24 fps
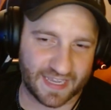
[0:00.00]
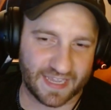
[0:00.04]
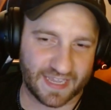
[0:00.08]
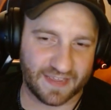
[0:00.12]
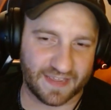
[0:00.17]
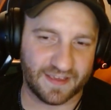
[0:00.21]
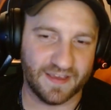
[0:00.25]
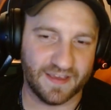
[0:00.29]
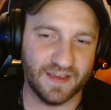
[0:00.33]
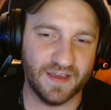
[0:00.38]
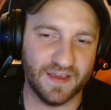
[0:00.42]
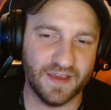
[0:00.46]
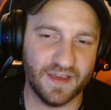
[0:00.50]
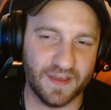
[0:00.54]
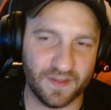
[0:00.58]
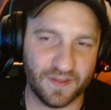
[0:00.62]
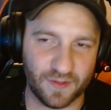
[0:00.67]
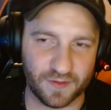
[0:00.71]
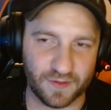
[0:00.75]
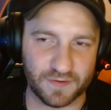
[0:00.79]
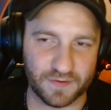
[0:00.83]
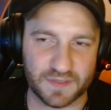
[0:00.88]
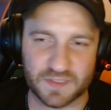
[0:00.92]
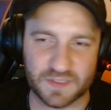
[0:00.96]
to eat,
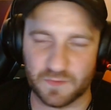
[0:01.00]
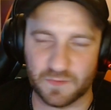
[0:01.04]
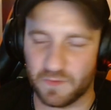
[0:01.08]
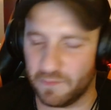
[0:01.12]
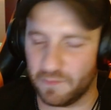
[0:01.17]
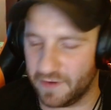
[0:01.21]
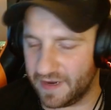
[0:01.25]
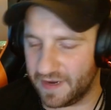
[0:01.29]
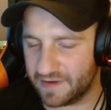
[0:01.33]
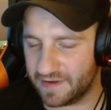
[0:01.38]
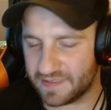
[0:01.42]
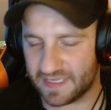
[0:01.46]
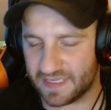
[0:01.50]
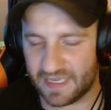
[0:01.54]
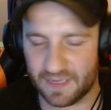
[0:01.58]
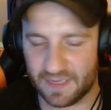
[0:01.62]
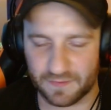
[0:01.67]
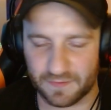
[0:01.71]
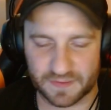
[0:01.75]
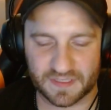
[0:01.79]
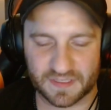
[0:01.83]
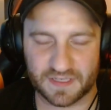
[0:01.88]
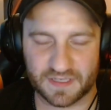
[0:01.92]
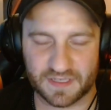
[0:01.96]
the only reason we went out to
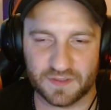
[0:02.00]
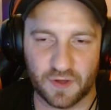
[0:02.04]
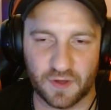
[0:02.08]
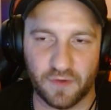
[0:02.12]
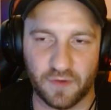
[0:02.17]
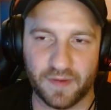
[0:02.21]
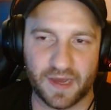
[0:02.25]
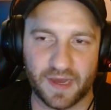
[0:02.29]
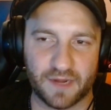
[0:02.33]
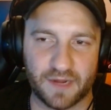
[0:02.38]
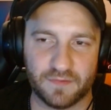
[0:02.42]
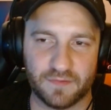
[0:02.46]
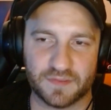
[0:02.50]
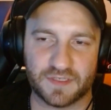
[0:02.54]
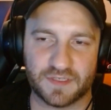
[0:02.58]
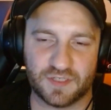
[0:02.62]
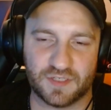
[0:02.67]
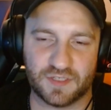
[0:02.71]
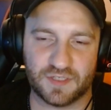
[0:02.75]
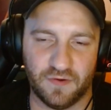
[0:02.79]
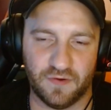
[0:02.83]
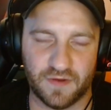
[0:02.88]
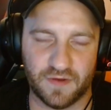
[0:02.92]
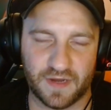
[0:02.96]
eat was because nobody was
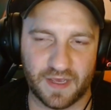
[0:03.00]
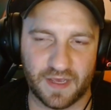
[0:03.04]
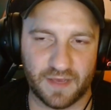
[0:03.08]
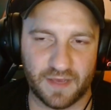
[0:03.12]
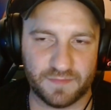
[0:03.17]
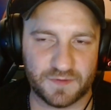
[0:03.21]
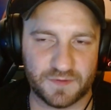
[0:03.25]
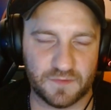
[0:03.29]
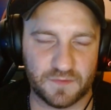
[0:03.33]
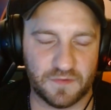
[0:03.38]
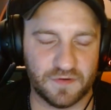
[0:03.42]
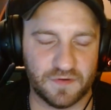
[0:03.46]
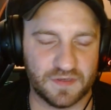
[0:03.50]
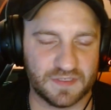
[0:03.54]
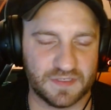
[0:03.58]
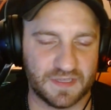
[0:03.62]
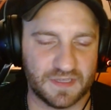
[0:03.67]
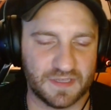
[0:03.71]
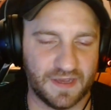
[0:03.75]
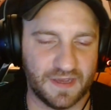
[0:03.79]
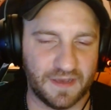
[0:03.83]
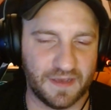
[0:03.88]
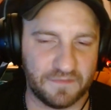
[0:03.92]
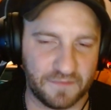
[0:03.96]
showing up. So we were just
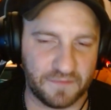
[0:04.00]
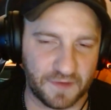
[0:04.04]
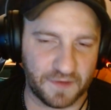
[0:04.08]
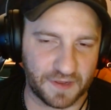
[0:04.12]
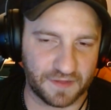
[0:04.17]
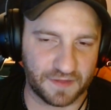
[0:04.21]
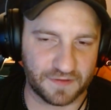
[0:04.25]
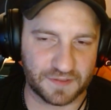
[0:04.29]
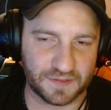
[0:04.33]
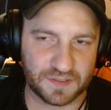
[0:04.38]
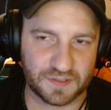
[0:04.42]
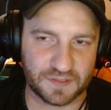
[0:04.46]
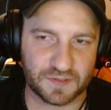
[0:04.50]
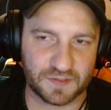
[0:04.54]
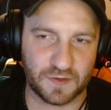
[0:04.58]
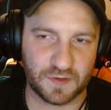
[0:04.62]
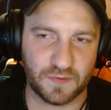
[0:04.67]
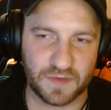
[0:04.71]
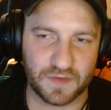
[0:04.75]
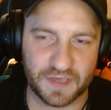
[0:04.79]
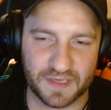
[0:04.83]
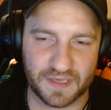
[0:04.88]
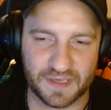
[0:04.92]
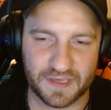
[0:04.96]
like, fuck it, let's just
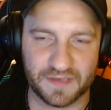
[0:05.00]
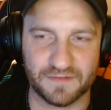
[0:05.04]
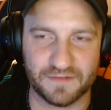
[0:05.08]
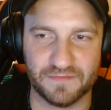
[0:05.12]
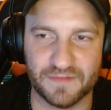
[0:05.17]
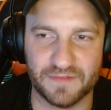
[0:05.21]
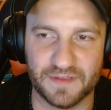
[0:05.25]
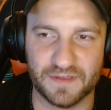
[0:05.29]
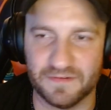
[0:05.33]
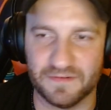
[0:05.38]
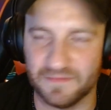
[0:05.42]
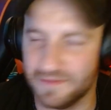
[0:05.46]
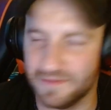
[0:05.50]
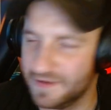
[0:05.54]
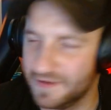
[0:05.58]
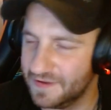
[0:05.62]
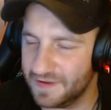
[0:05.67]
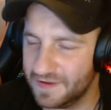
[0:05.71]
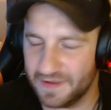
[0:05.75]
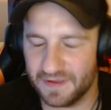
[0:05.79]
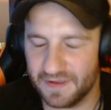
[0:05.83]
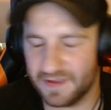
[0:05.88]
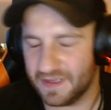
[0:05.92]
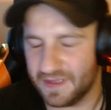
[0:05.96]
go eat. And then
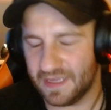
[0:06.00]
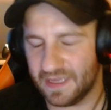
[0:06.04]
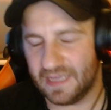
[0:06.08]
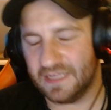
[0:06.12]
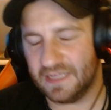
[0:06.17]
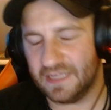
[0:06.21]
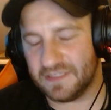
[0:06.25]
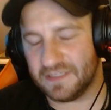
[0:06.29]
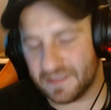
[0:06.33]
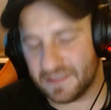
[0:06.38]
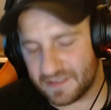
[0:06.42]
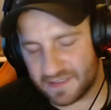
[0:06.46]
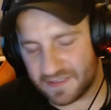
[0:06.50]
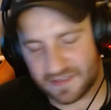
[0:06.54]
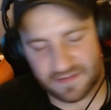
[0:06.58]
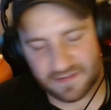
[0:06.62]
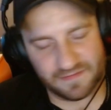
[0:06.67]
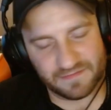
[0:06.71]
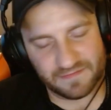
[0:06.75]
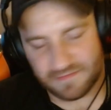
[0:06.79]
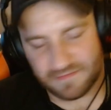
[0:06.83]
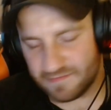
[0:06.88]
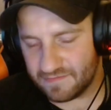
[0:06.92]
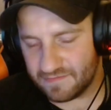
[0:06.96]
it was